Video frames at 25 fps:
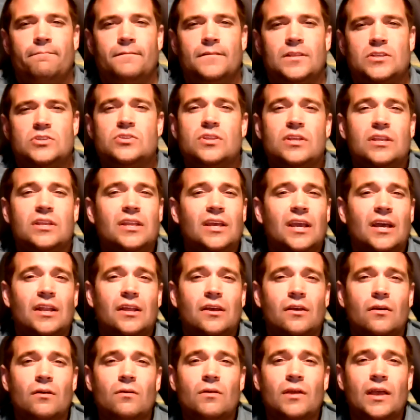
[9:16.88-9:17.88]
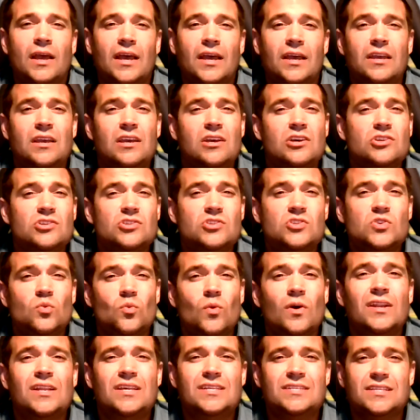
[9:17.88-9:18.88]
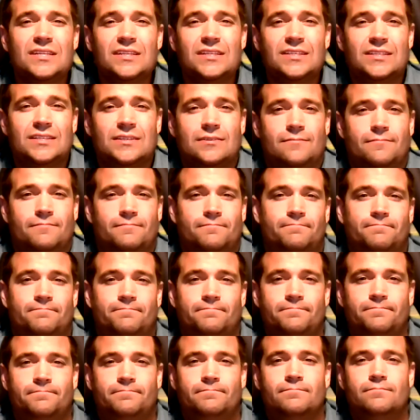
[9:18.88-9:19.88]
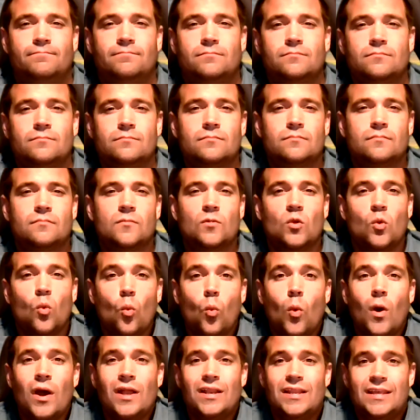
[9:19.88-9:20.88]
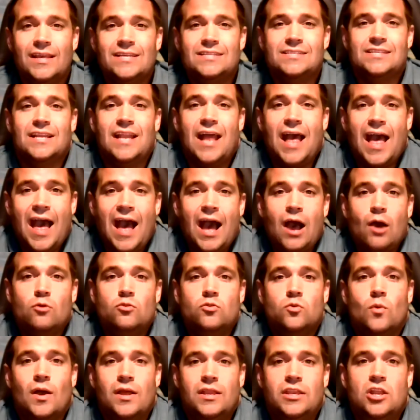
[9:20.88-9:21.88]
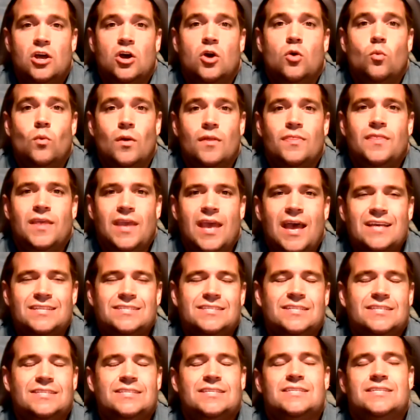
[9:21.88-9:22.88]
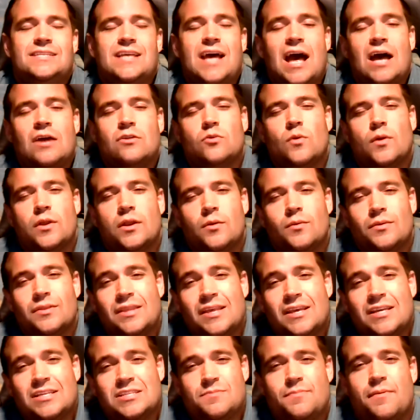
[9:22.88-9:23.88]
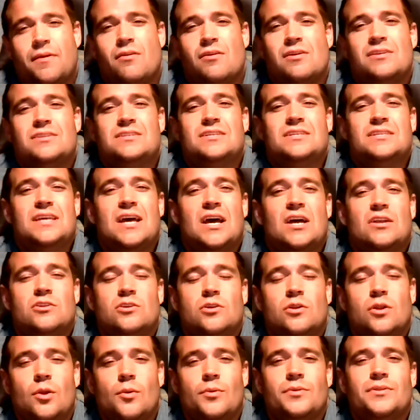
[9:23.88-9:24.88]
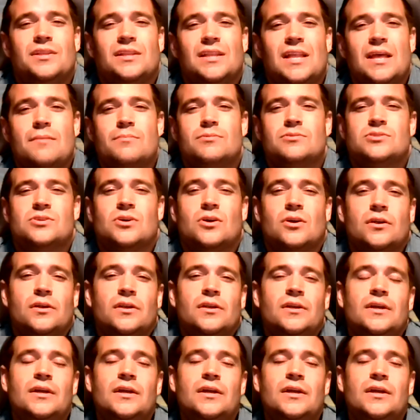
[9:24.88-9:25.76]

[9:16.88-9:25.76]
So then you got to go, okay, so what is it? What is it? How do I know what the essence is? How do I know what the experience is? How do I know what the labels are?